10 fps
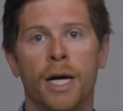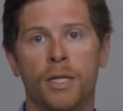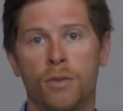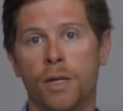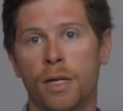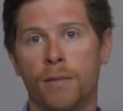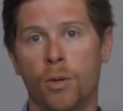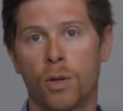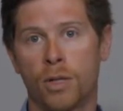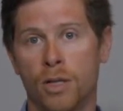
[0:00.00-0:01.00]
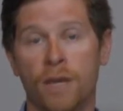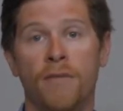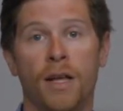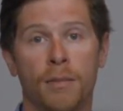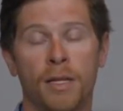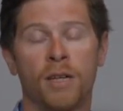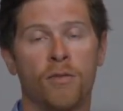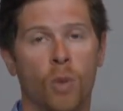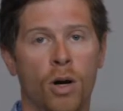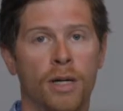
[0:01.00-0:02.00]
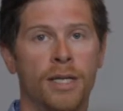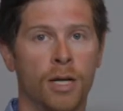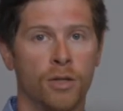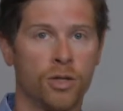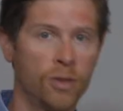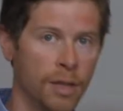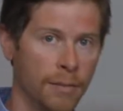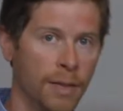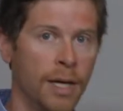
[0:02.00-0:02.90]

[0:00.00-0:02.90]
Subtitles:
is really important to the availability of water downstream,